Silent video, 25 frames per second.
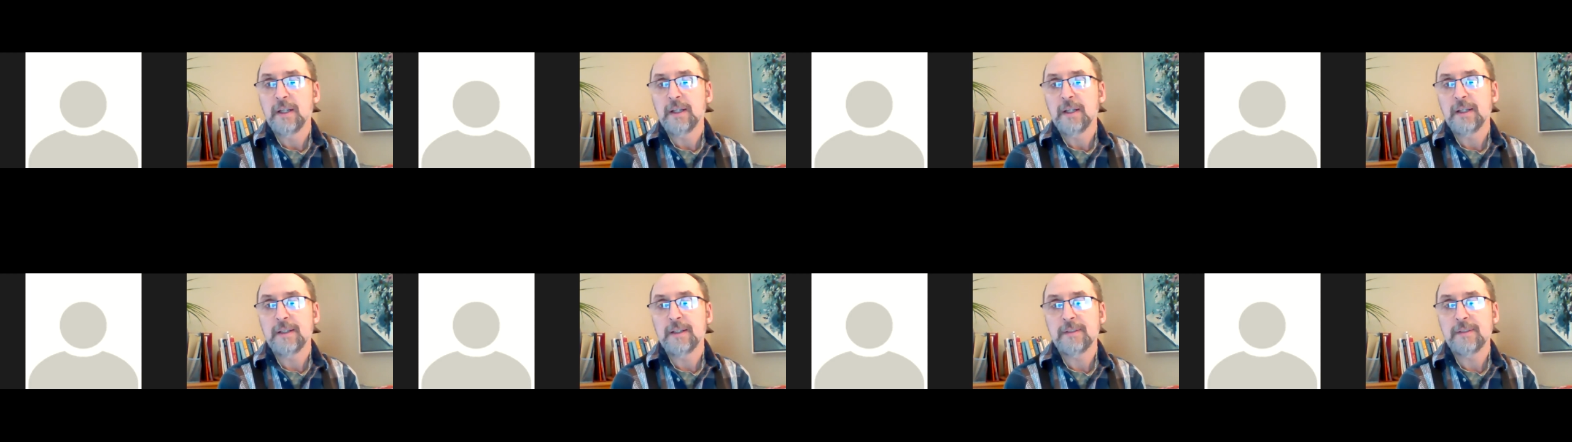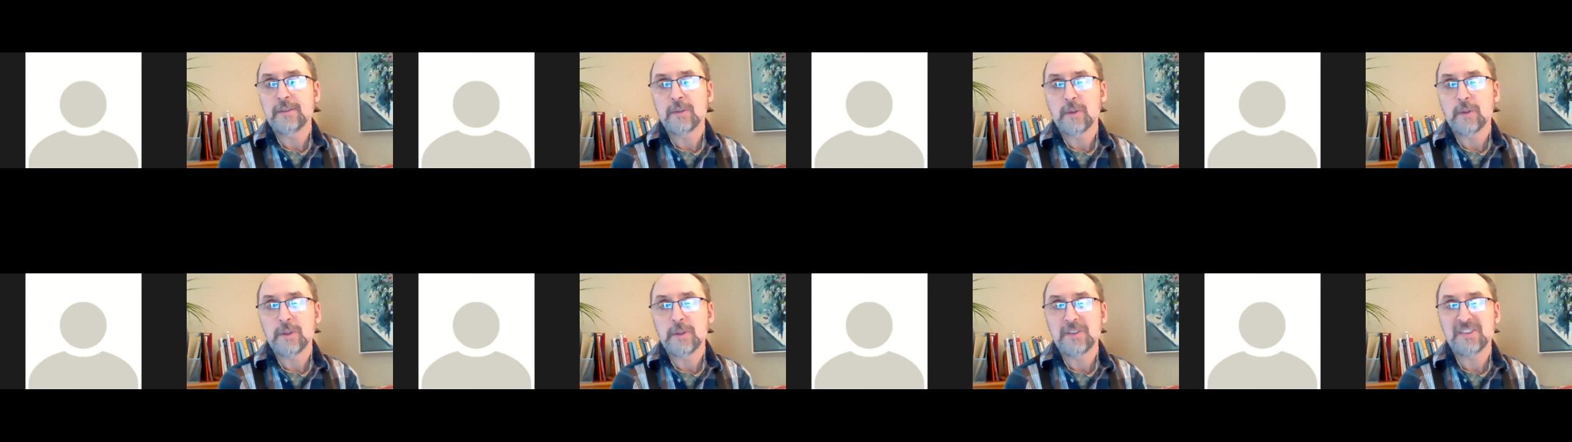and
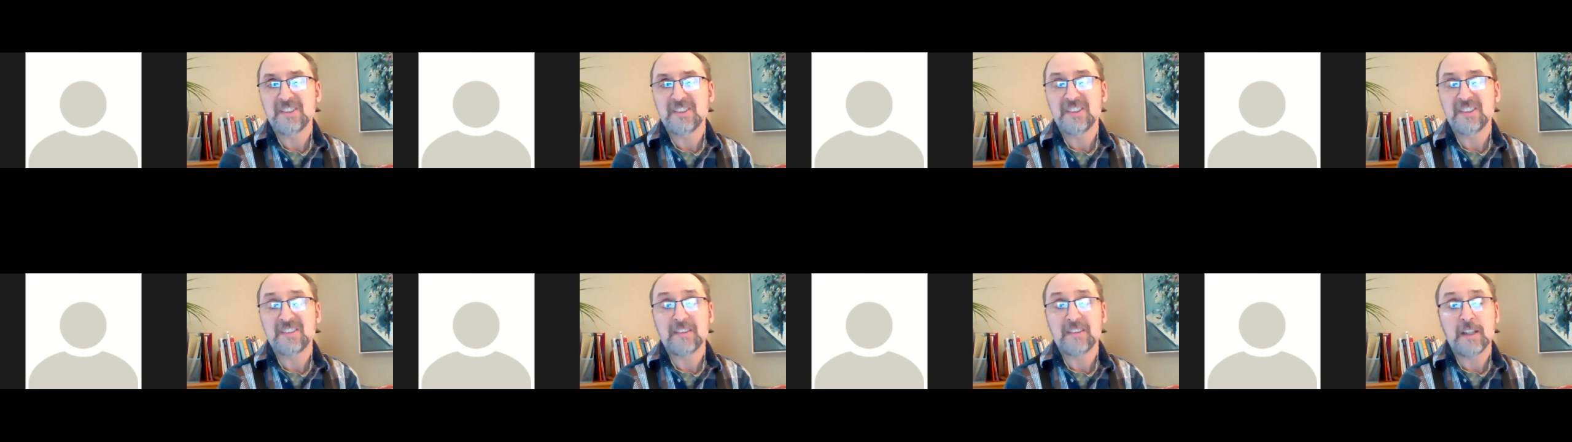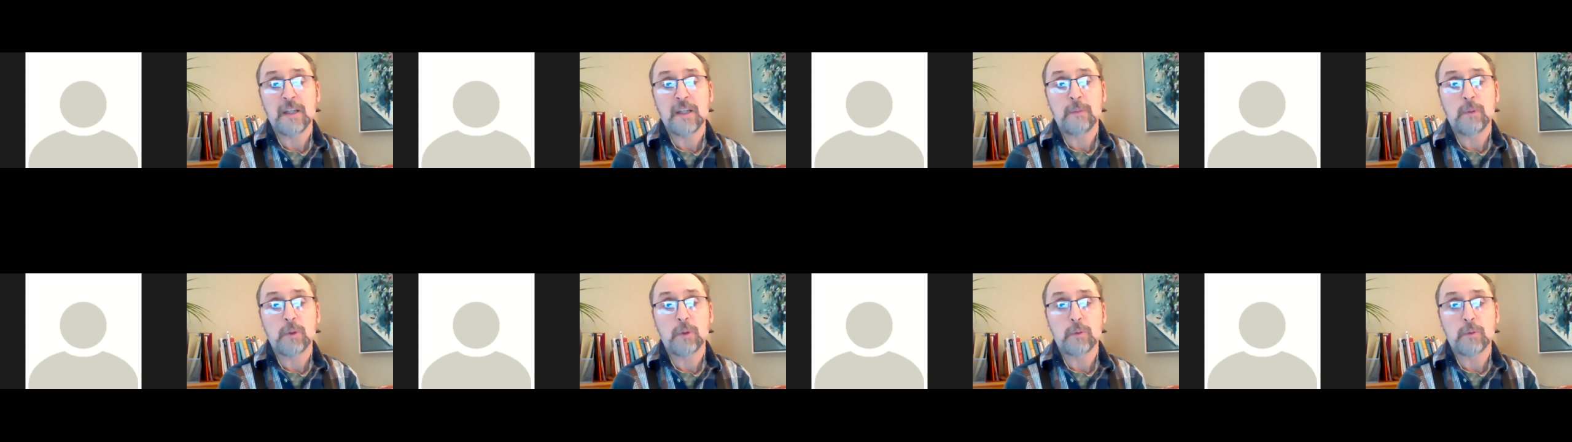so a
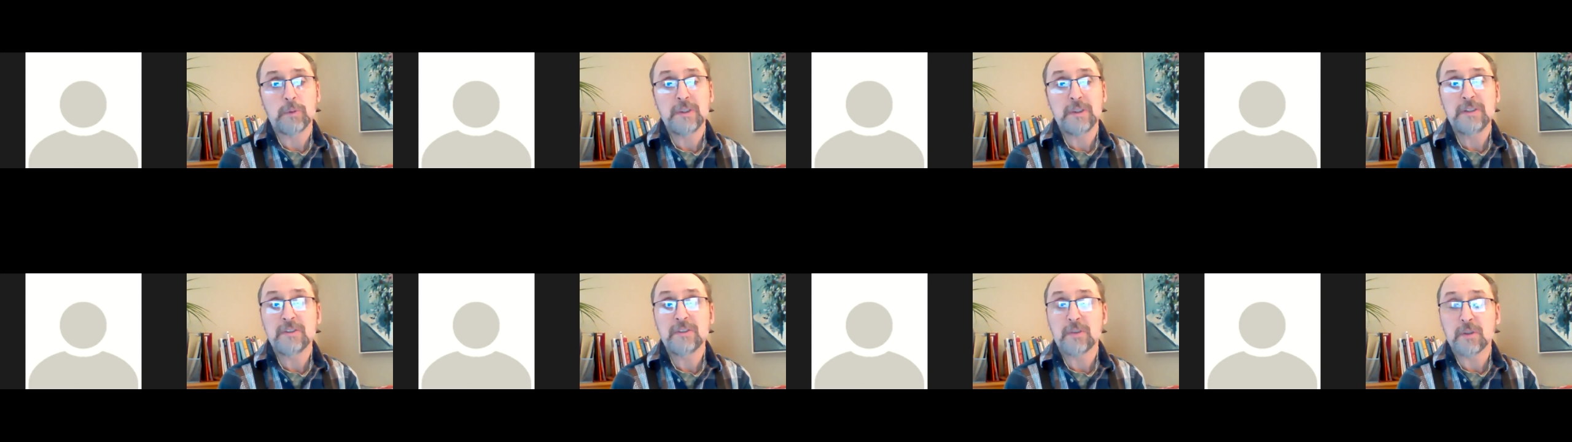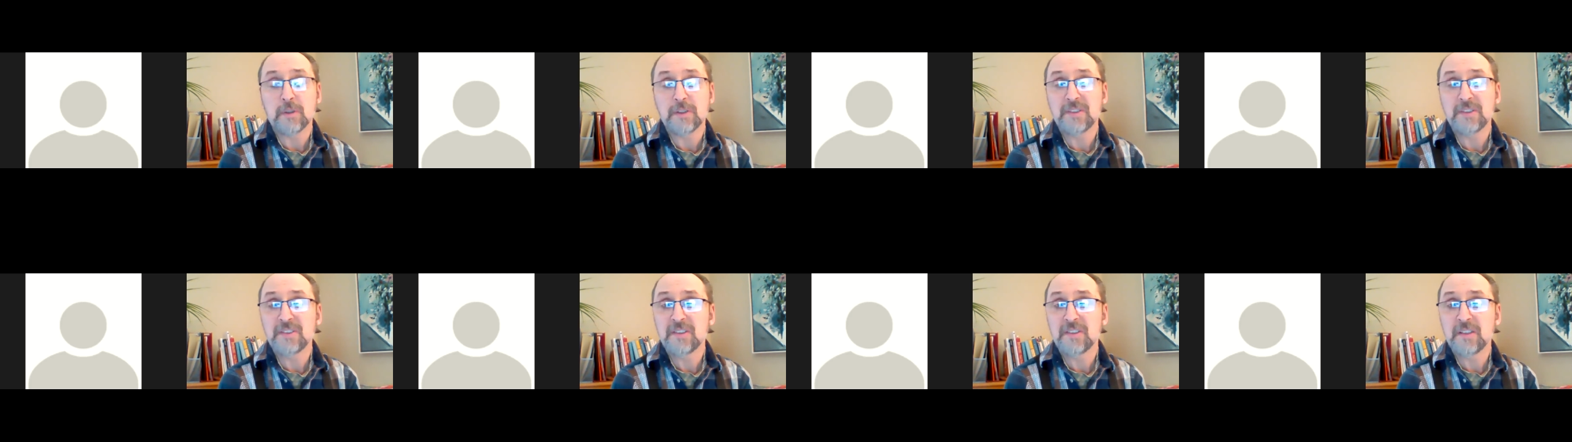sustainable
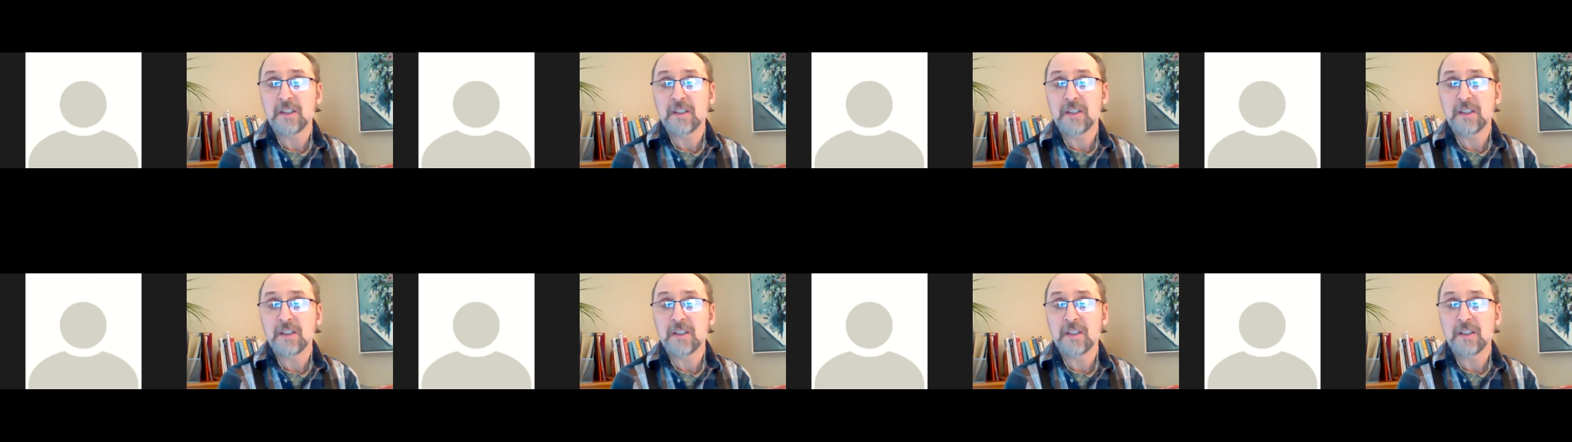resource